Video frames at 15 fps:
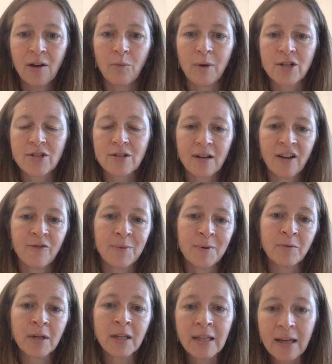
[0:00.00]
which have
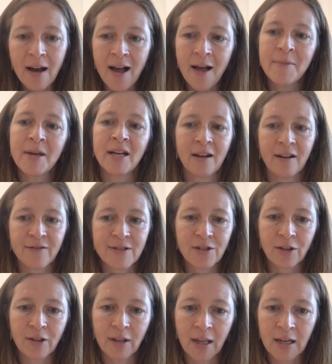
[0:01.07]
been really common and have
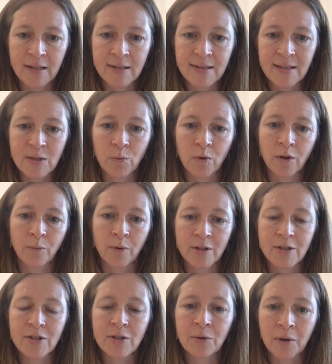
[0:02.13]
circulated since World War
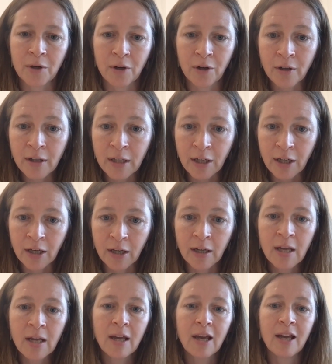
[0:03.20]
Two or earlier
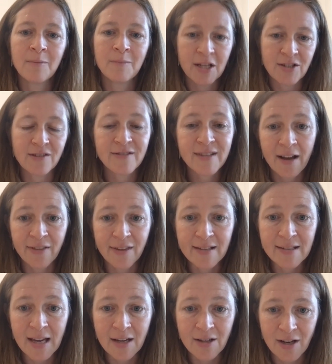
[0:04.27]
in much of
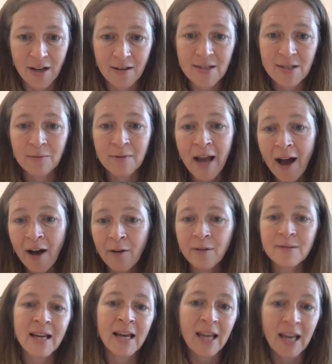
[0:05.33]
Southeast Asia. So now
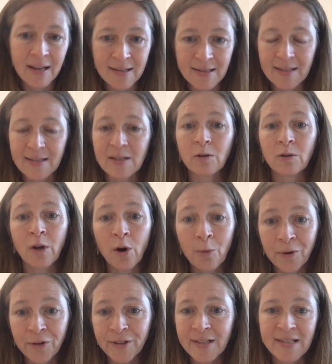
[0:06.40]
dengue is this
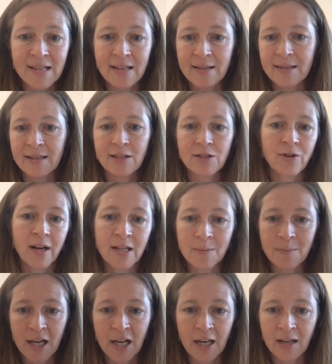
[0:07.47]
global disease that's
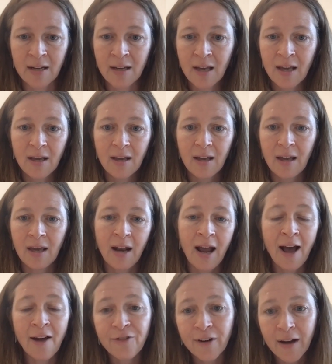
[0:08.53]
transmitted in
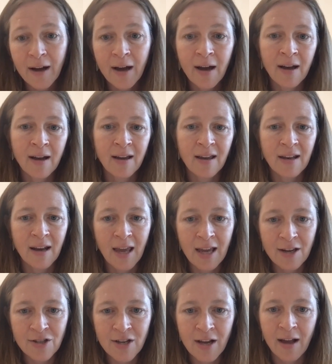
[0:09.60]
Africa, in
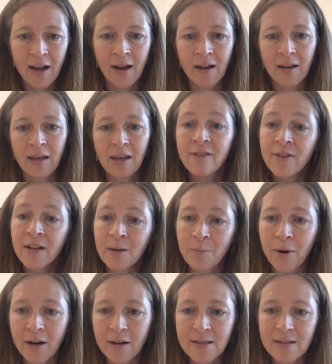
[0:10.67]
Asia, even
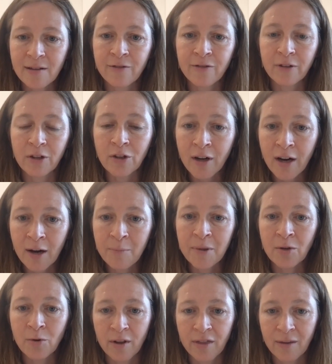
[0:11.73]
in parts of Europe
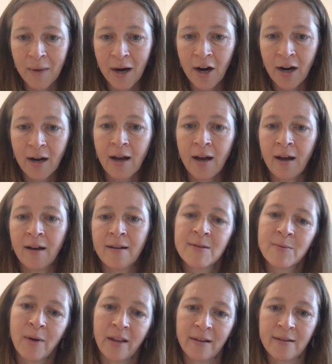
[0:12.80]
and North America,
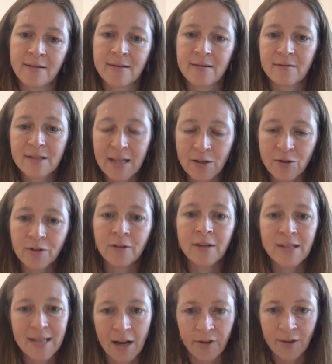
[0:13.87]
as well as Central
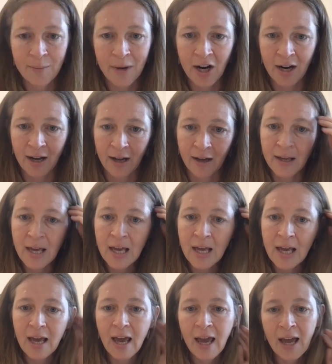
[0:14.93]
and South America.
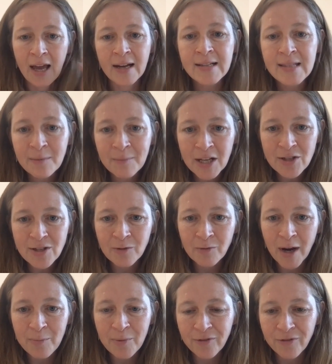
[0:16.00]
And as I mentioned
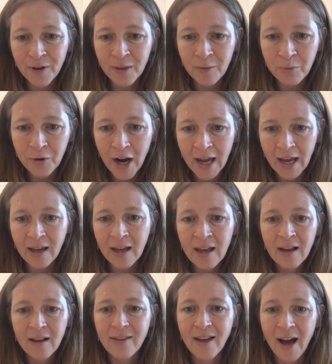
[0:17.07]
right before the break,
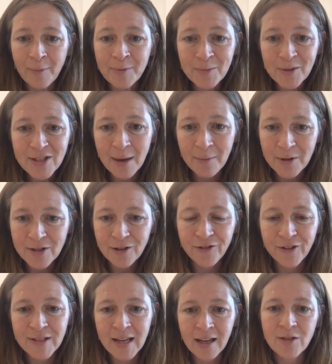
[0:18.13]
the optimal temperature
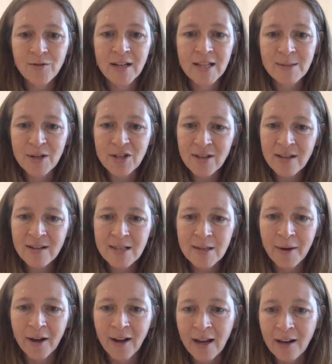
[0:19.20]
for dengue transmission is
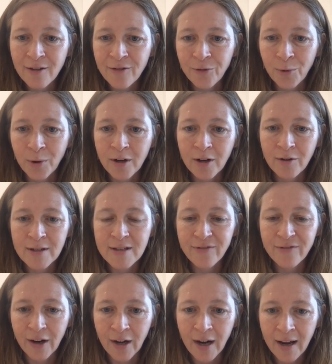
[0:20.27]
about eighty-four degrees
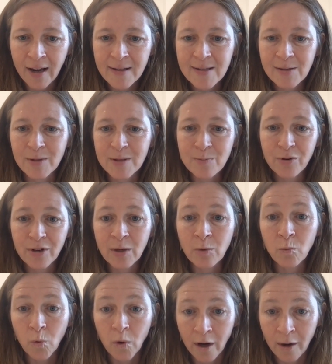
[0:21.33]
Fahrenheit, so it's pretty
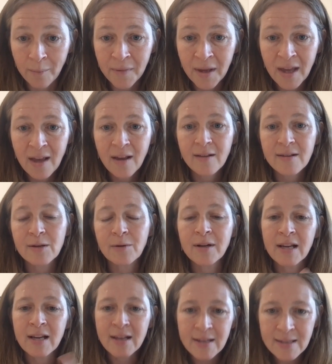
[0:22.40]
warm. So
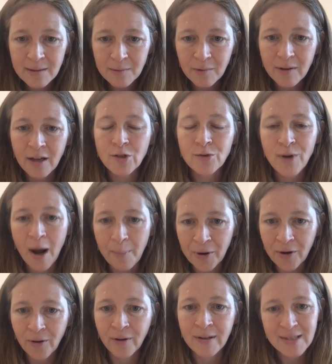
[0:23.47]
it is a
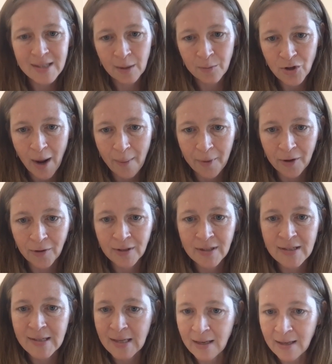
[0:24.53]
tropical and subtropical
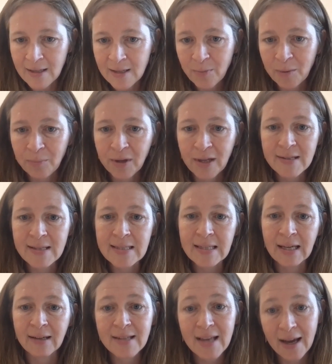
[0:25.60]
disease, but places
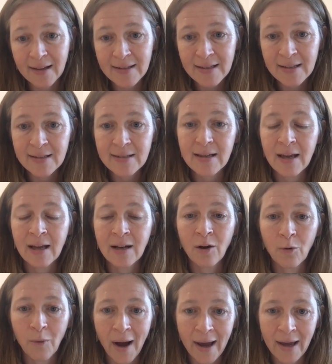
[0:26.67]
like Texas and
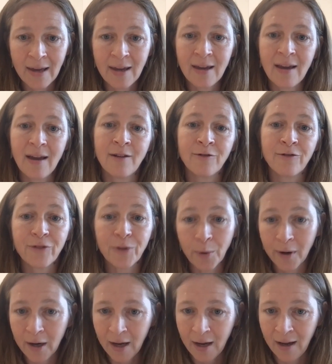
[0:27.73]
Hawaii and
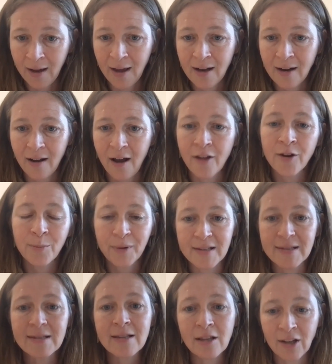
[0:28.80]
Florida and other
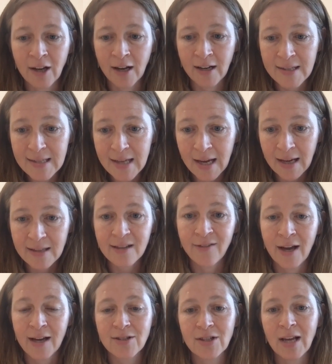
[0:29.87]
places in the United States have
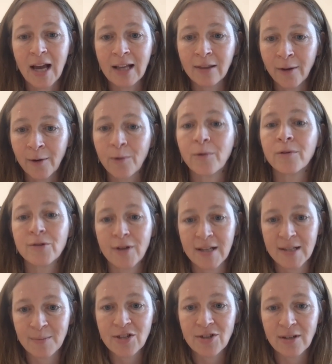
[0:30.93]
actually had local
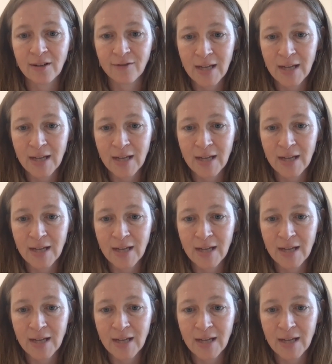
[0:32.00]
transmission of